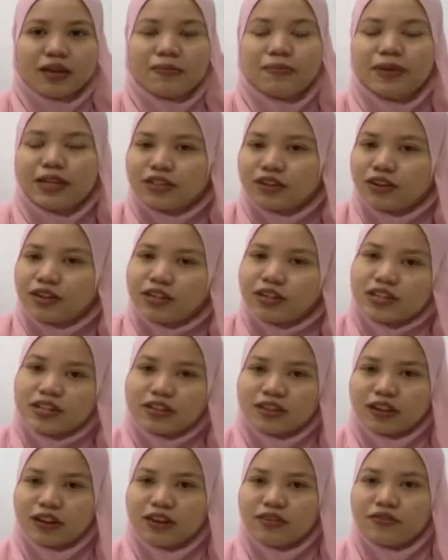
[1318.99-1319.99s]
Based on this
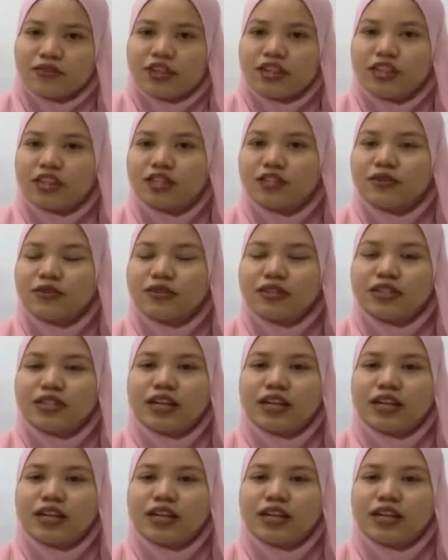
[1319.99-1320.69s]
graph, it shows